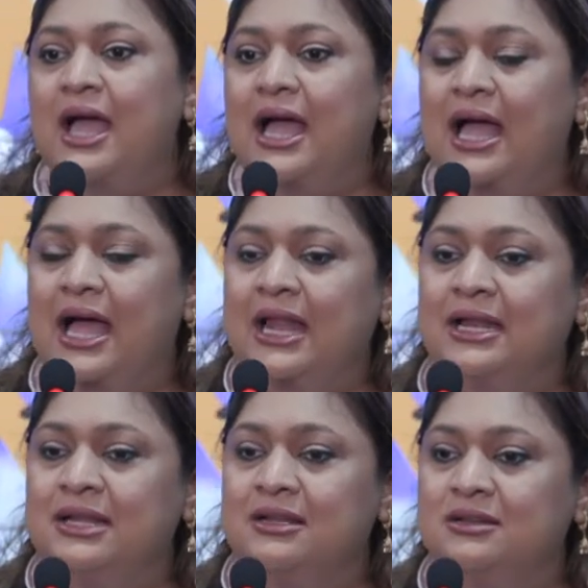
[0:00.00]

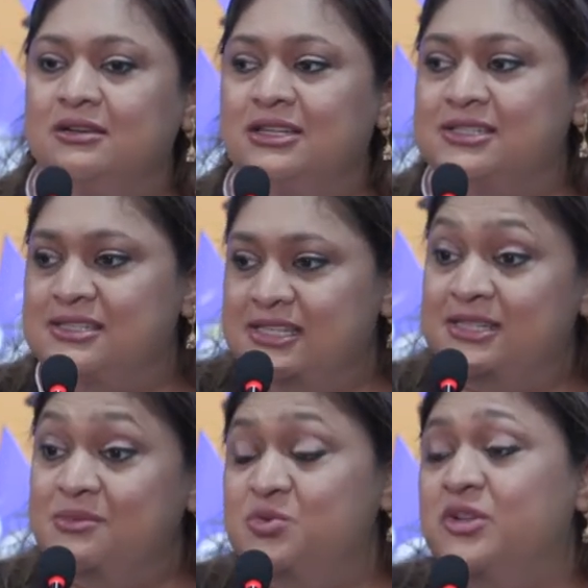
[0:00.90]
And
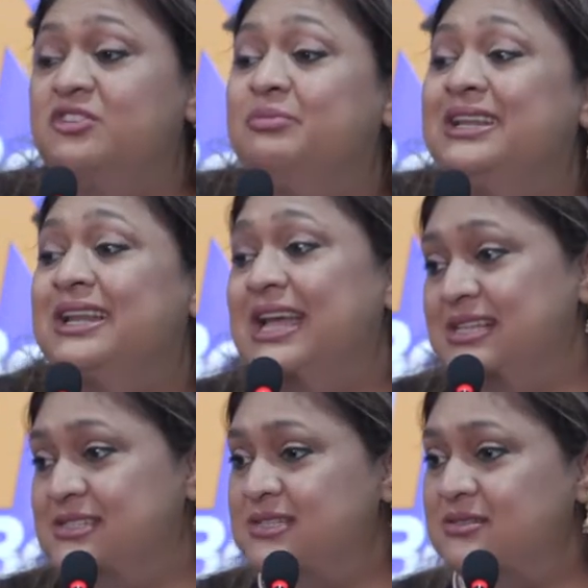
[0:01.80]
criticisms would have been
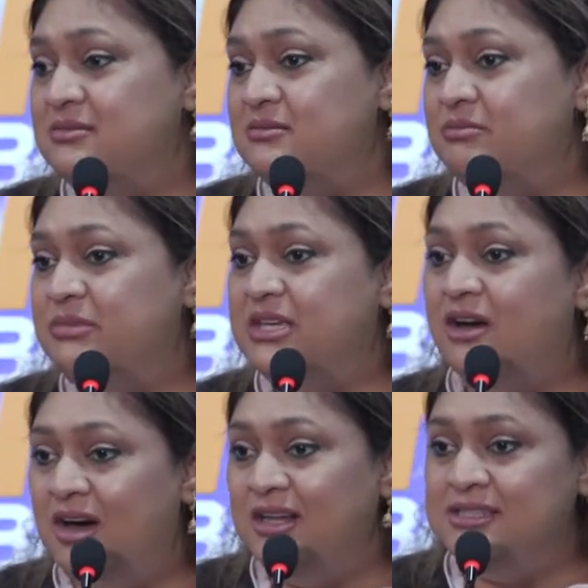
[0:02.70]
less
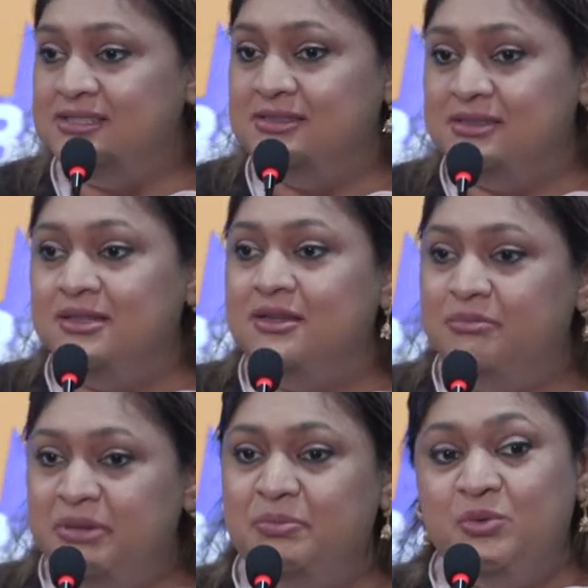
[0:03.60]
because
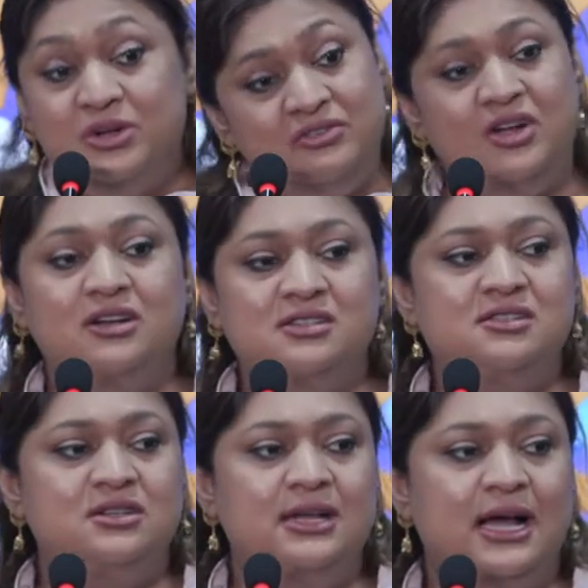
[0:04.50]
people would have
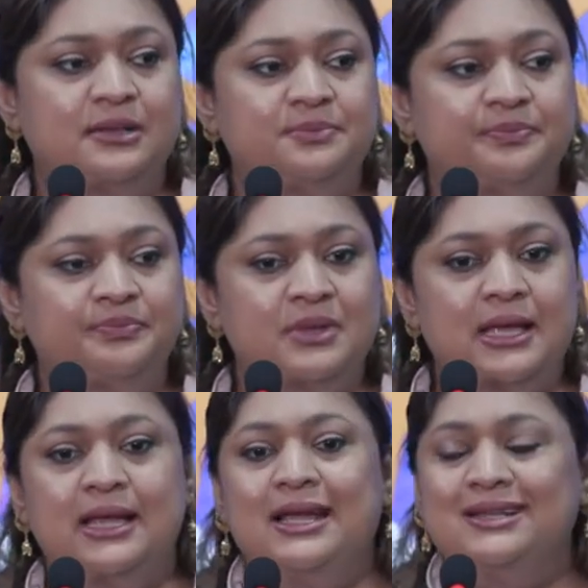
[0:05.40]
understood that.
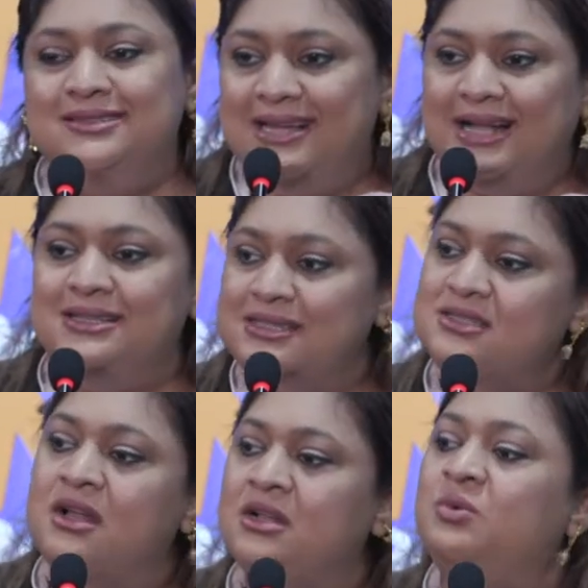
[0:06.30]
That is
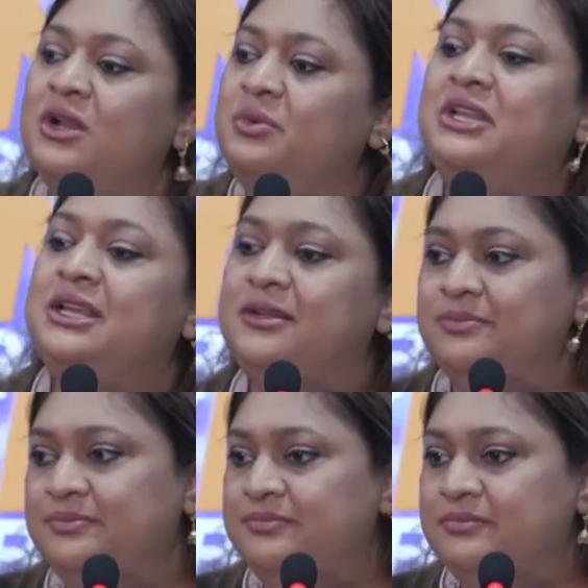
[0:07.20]
not what we did.
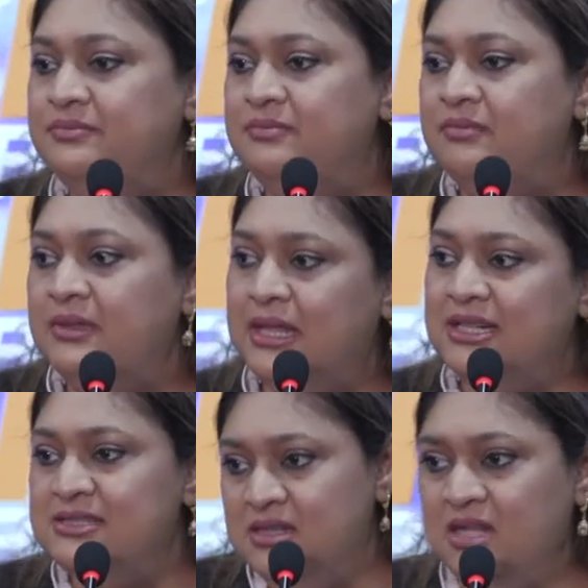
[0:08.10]

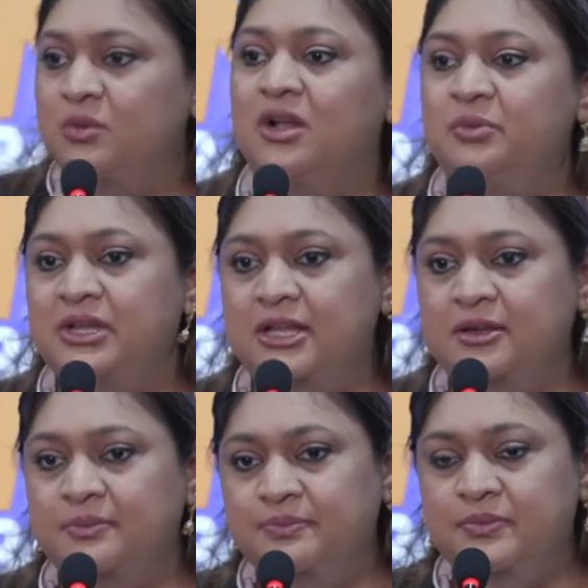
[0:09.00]
That's not what we
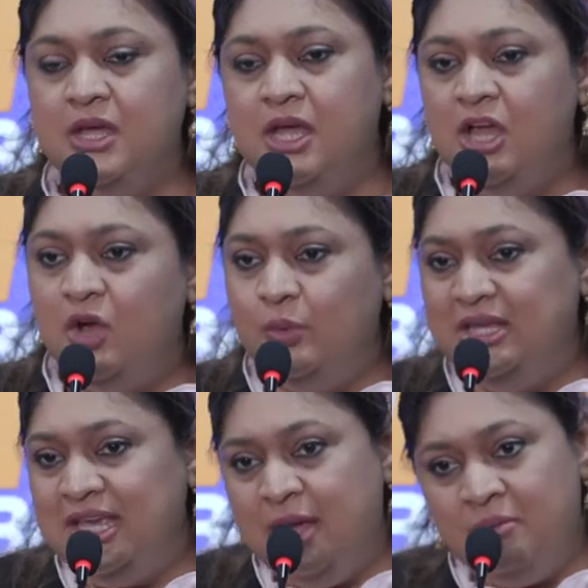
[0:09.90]
did. We
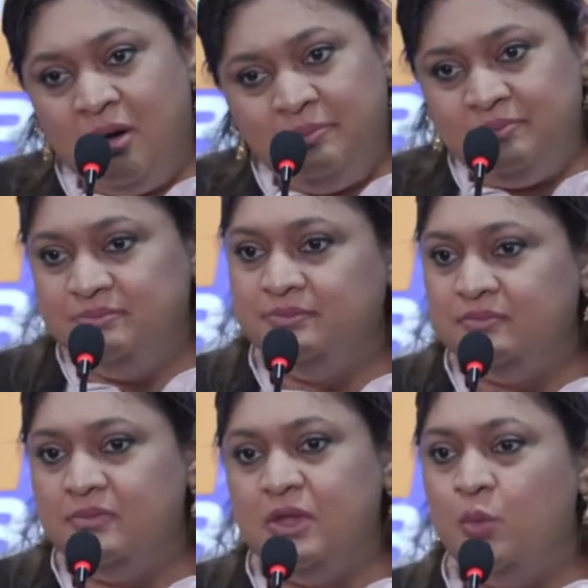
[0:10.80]
came up,
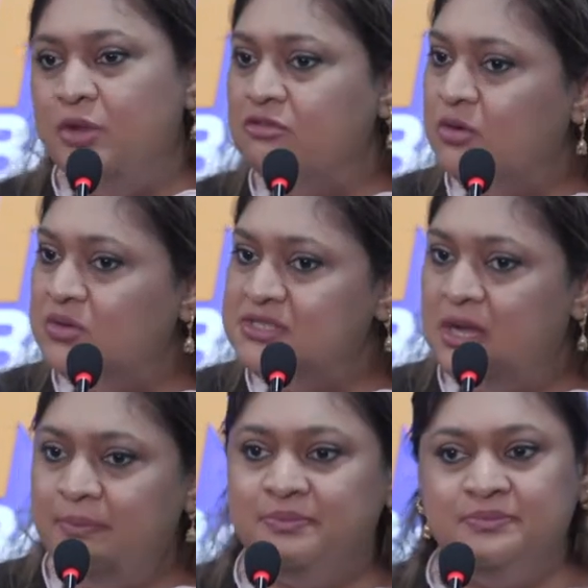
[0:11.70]
we rose
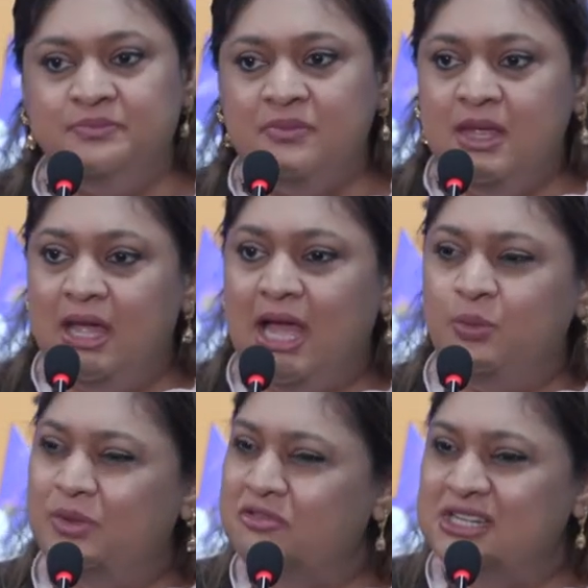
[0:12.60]
up,
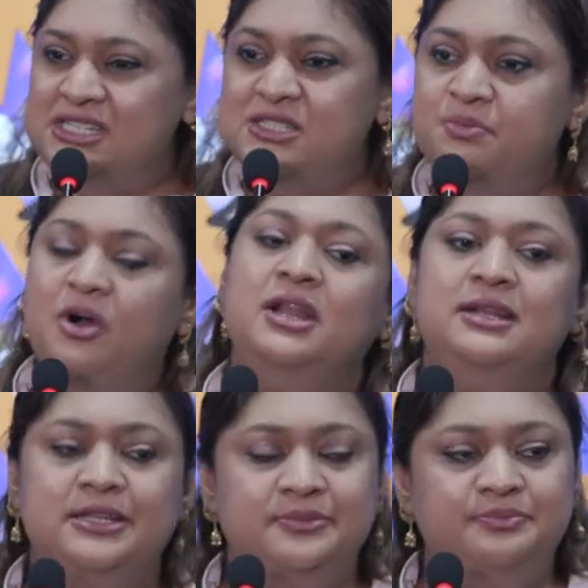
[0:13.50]
and we responded.